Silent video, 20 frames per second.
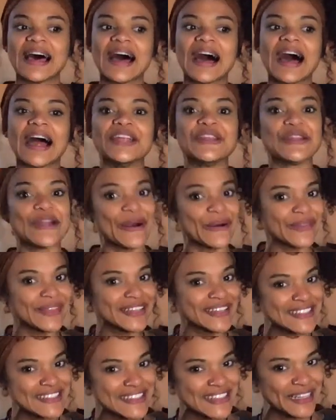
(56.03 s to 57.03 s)
I know
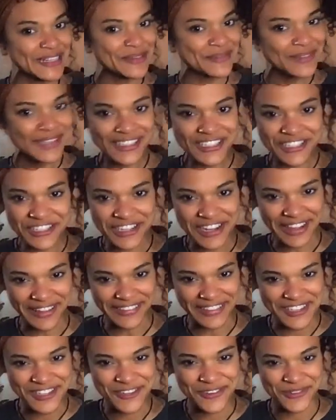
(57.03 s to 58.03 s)
that it's going to be a
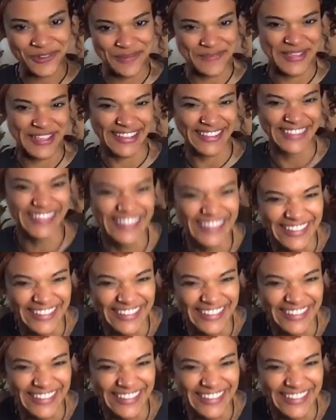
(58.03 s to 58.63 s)
challenge for me.